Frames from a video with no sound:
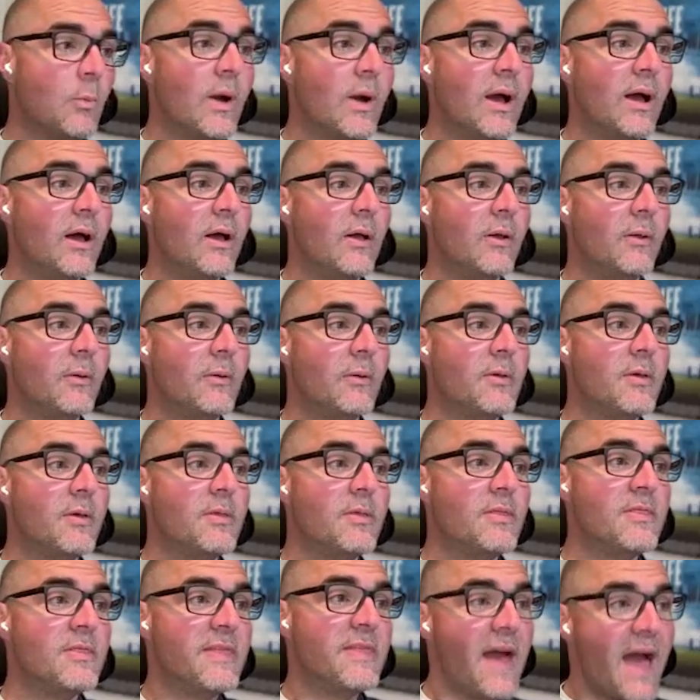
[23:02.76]
Well,
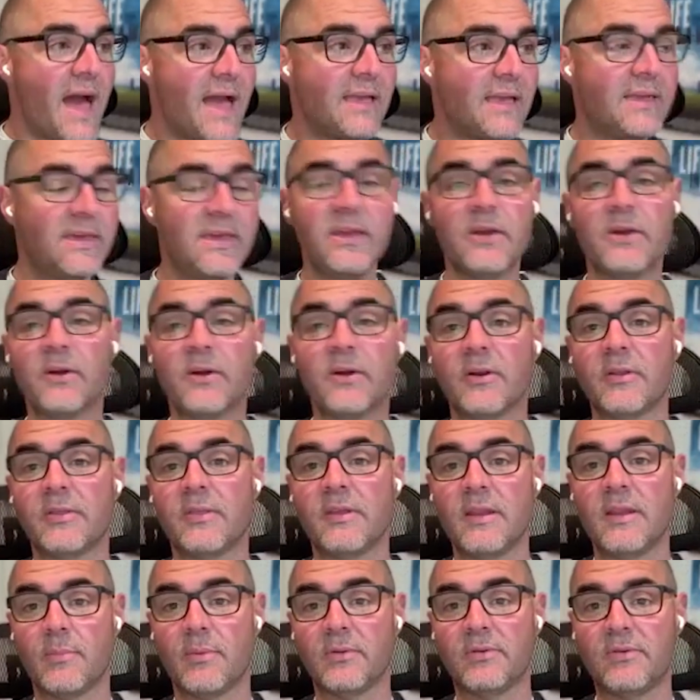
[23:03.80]
that year,
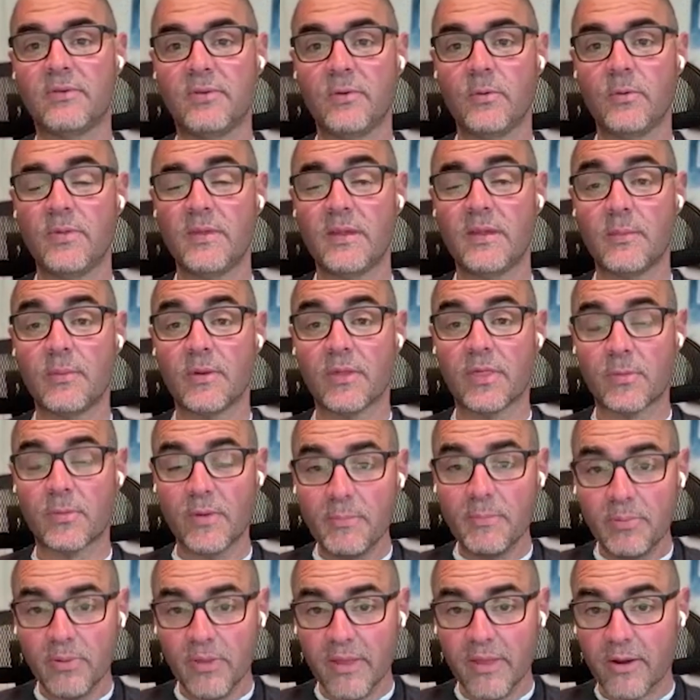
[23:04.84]
the number 2 and the number
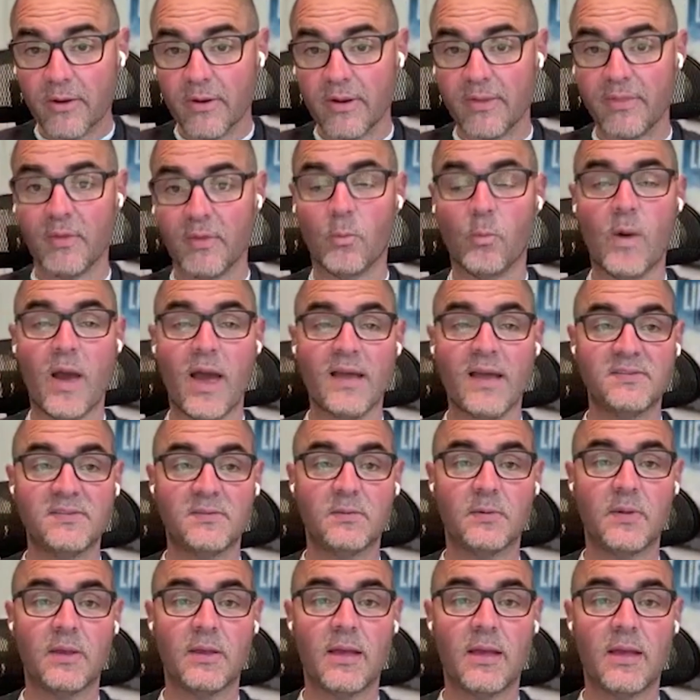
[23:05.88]
3 player in the
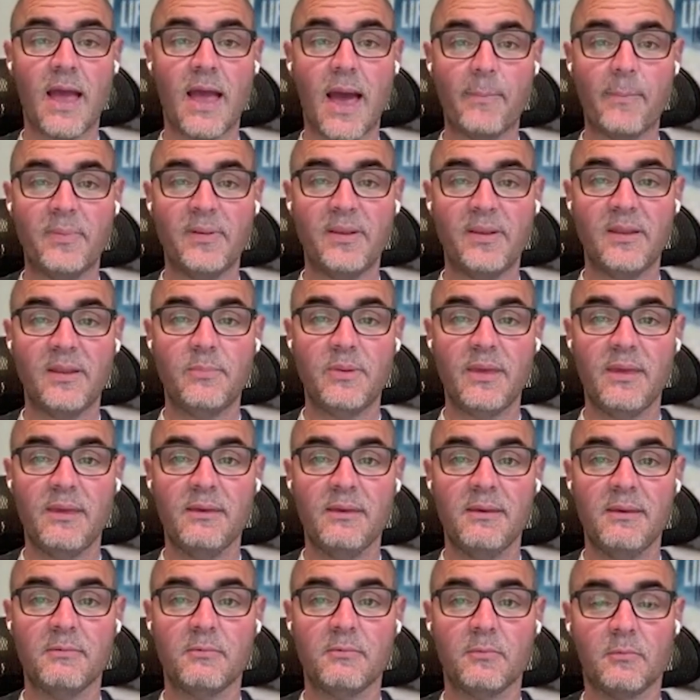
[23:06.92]
West happened to
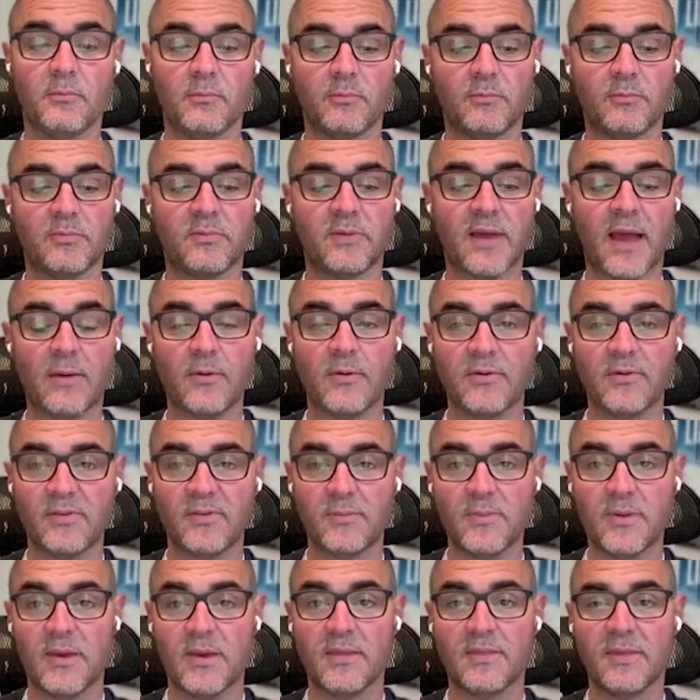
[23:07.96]
be Tyron
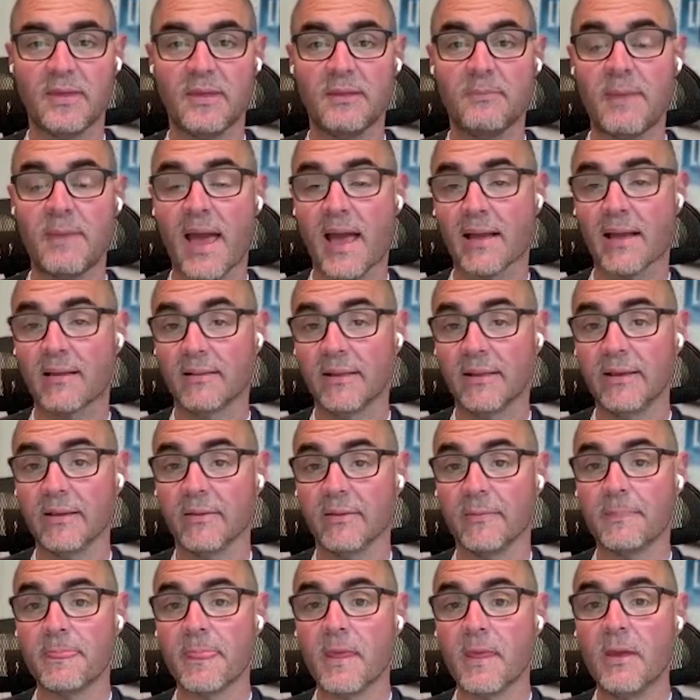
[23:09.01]
Smith and Matt
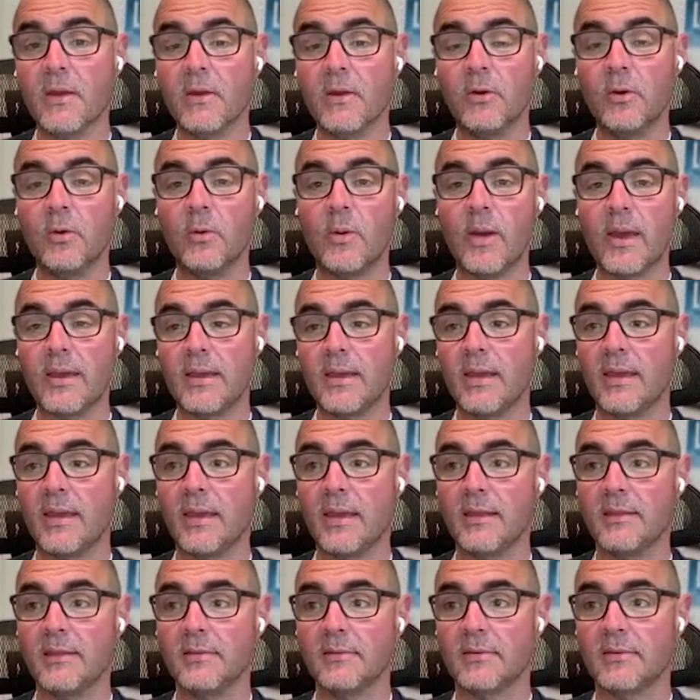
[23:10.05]
Khalil, who
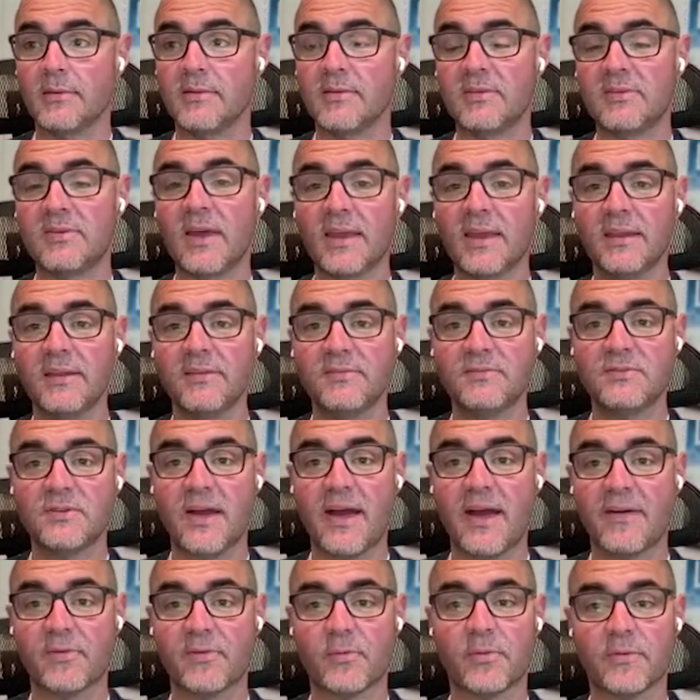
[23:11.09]
in consecutive
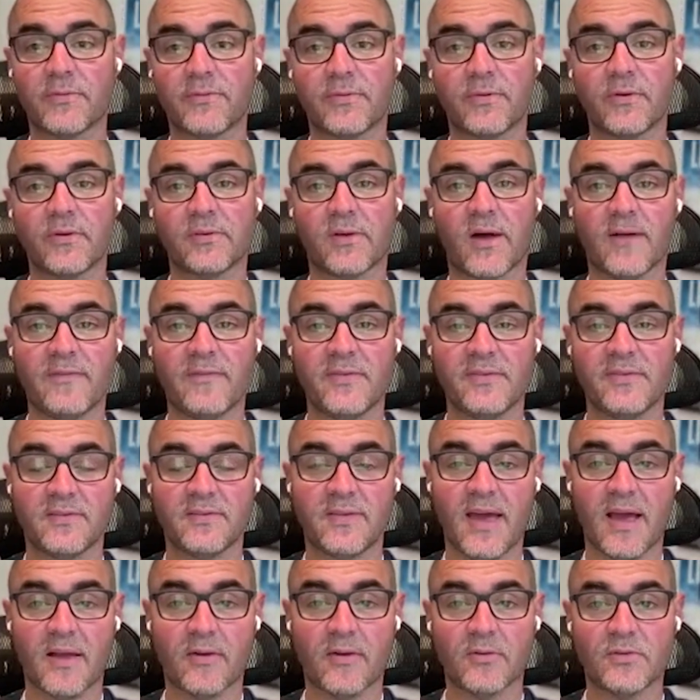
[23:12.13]
drafts were the first
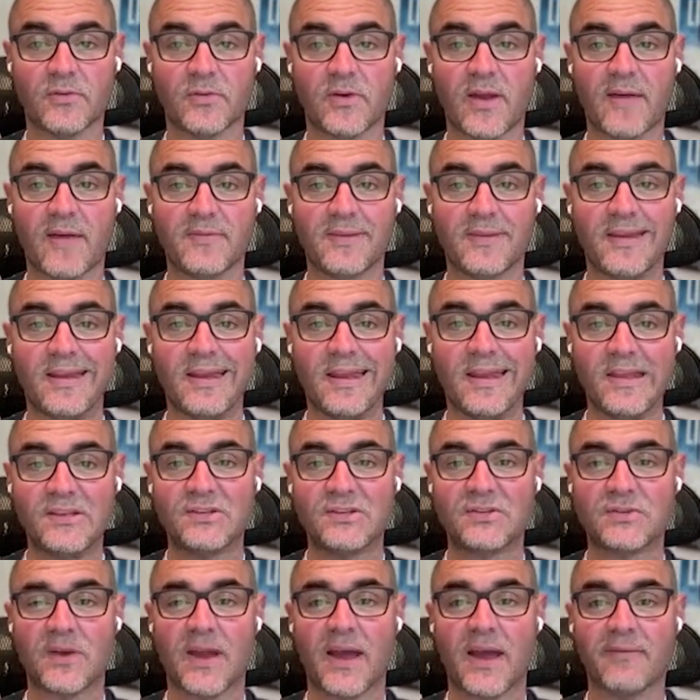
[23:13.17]
offensive tackle drafted in
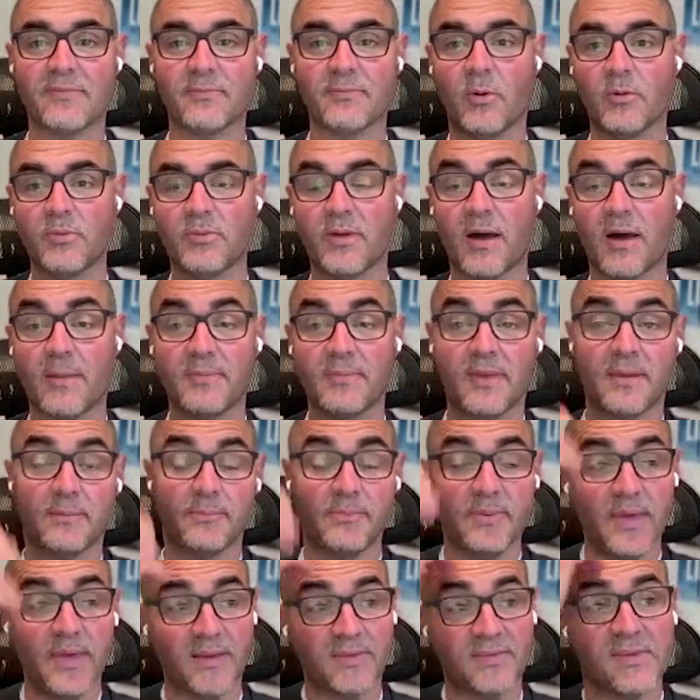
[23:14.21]
each draft, both top
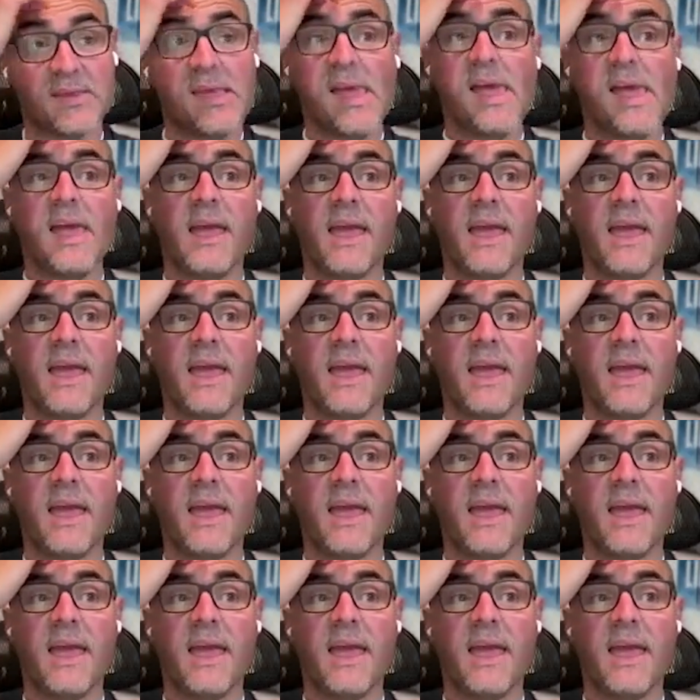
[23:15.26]
10 picks.